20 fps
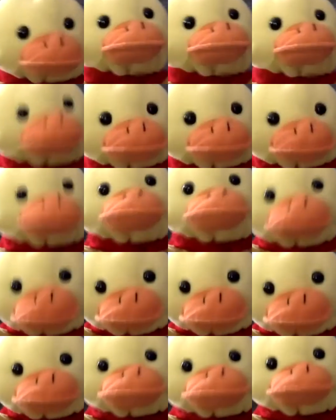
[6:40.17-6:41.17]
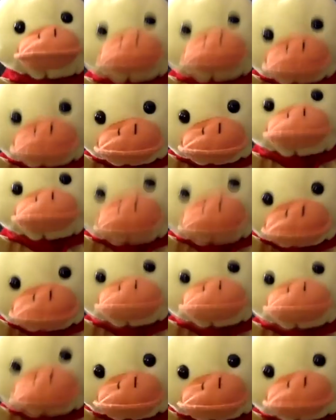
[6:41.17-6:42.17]
he will rescue you from the
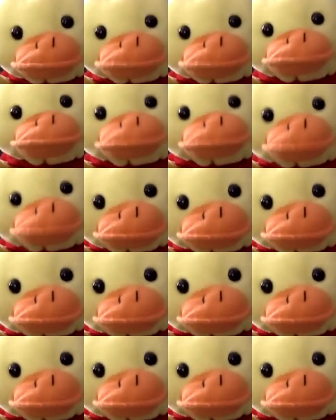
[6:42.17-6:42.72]
Philistines.